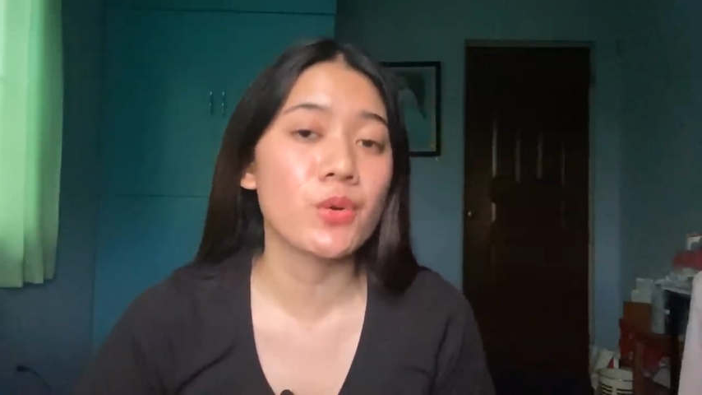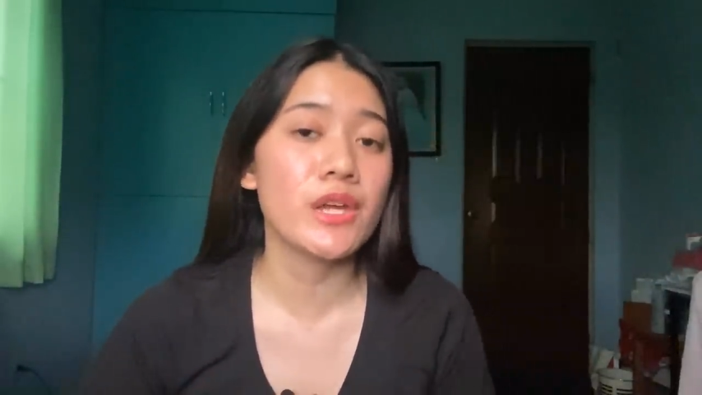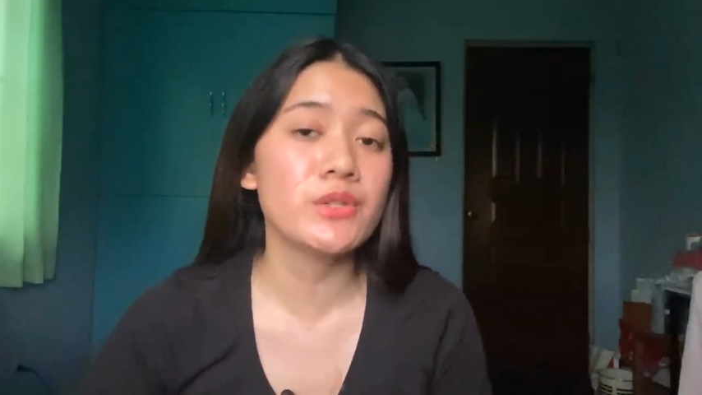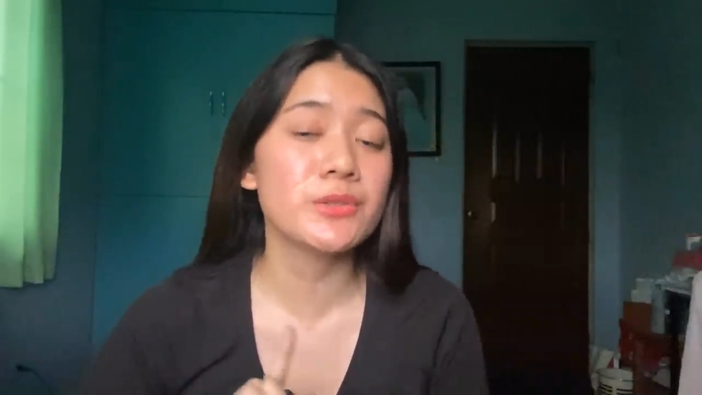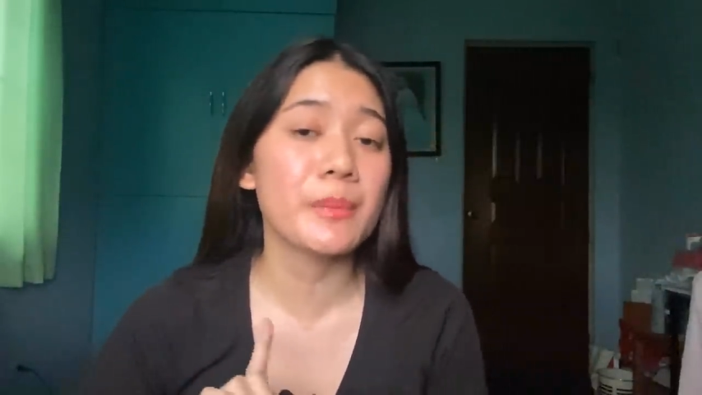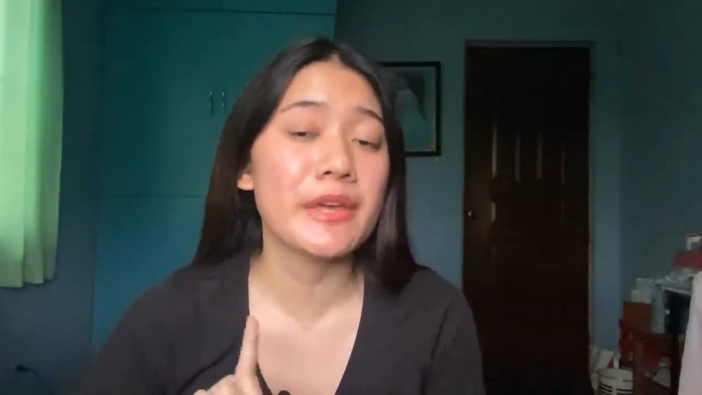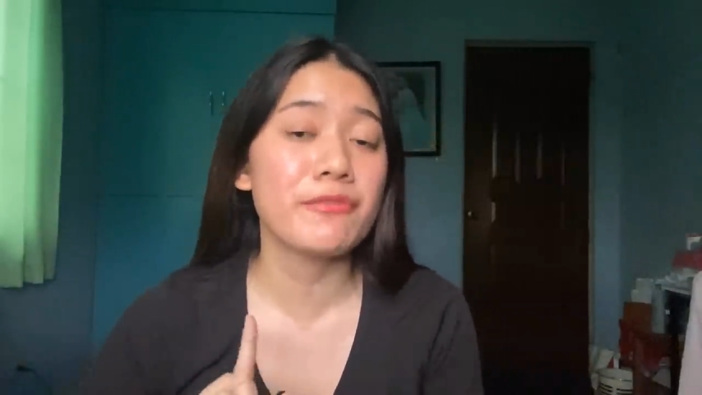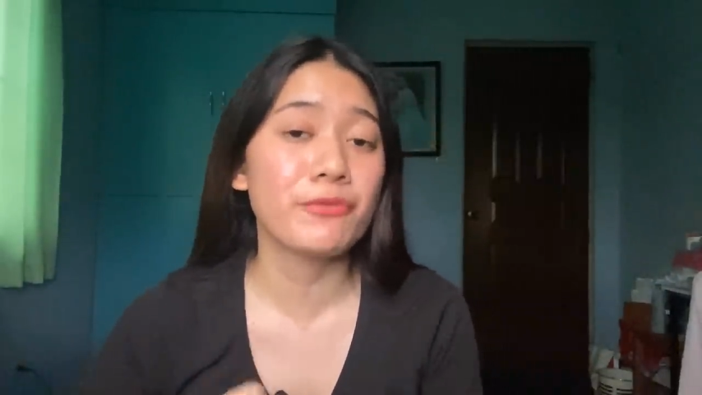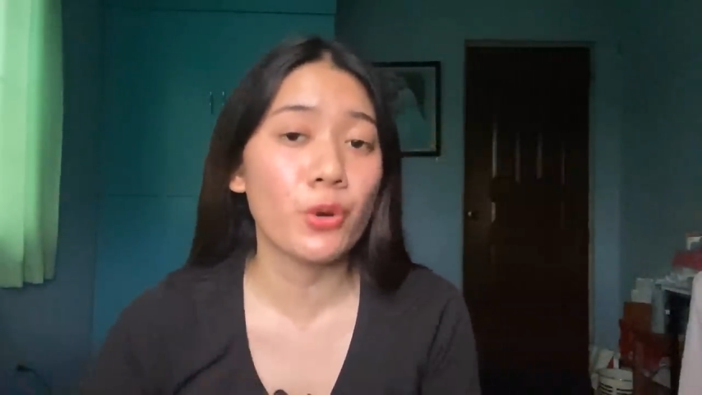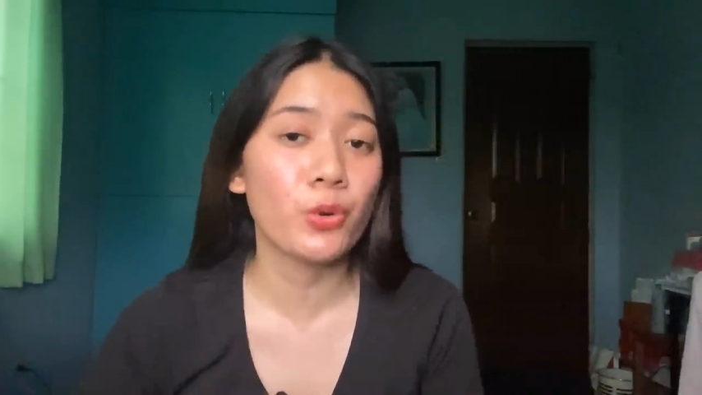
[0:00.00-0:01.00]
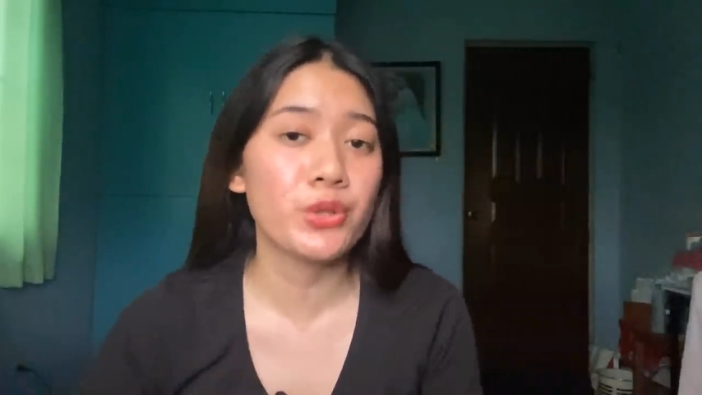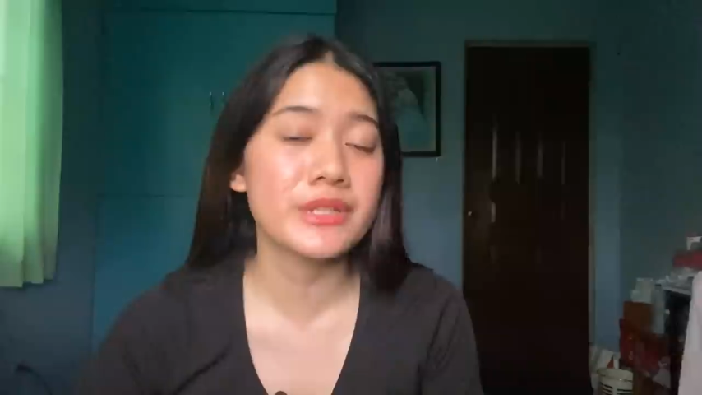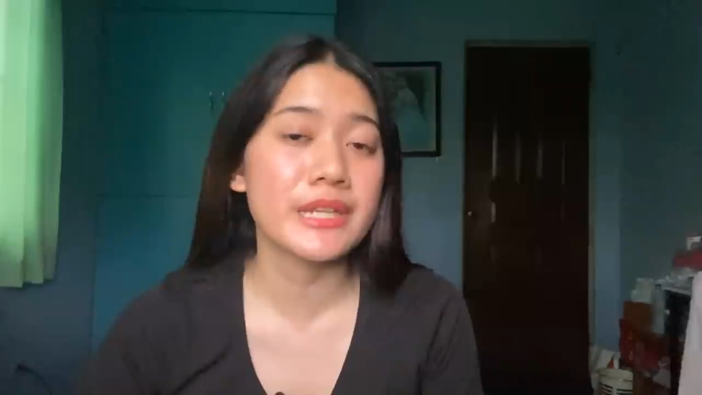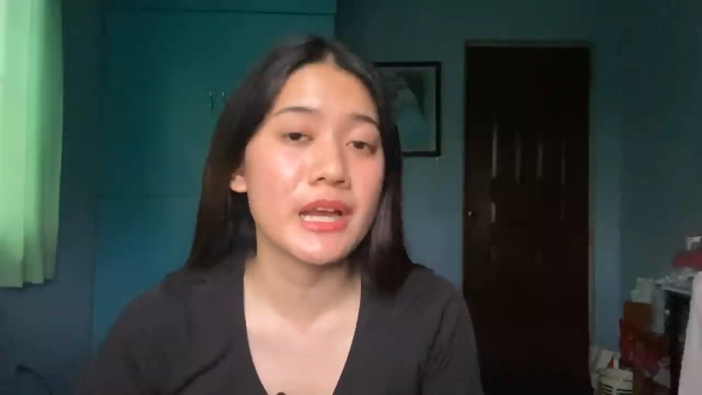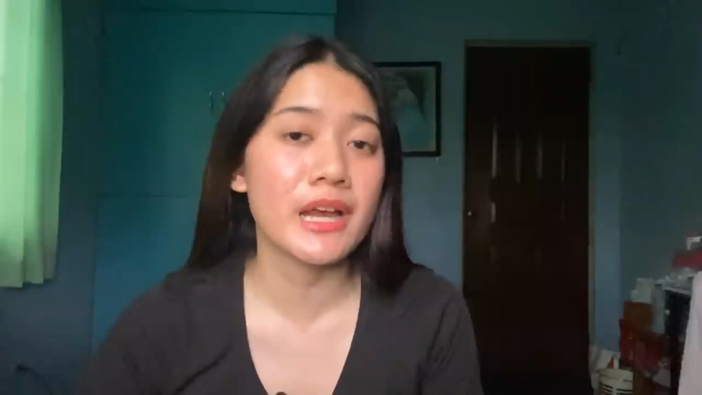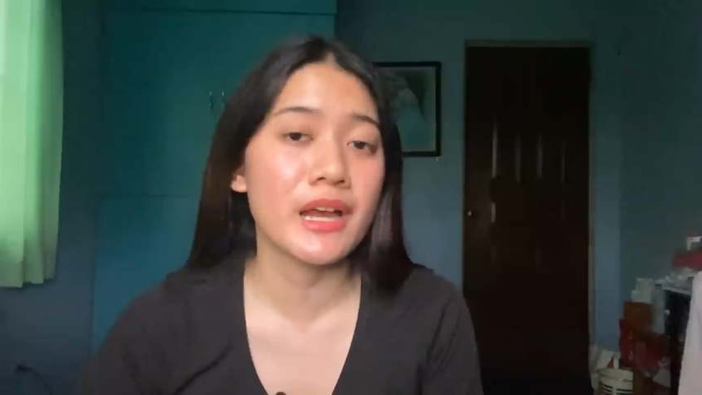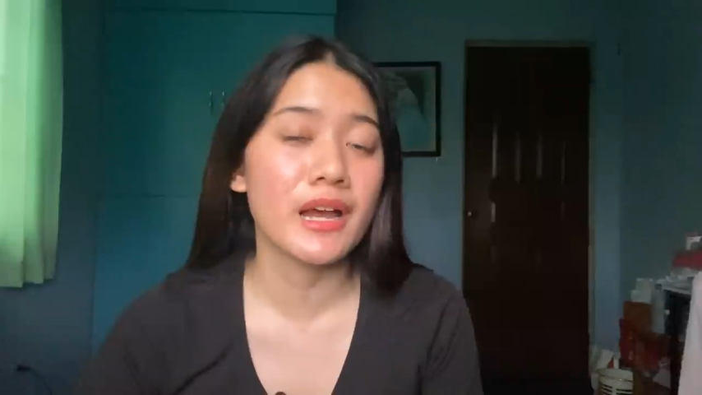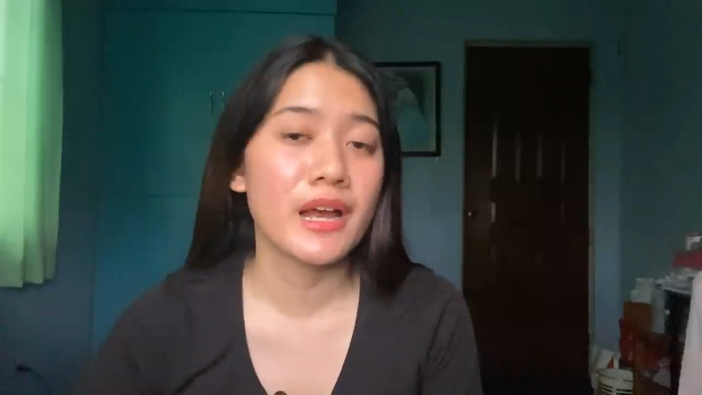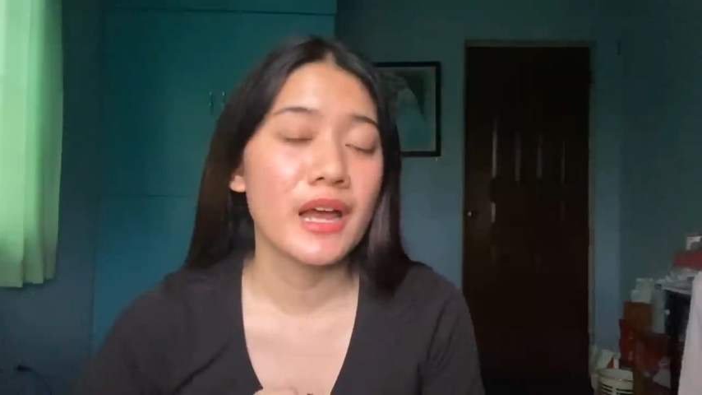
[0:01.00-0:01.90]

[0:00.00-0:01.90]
So I used my phone sa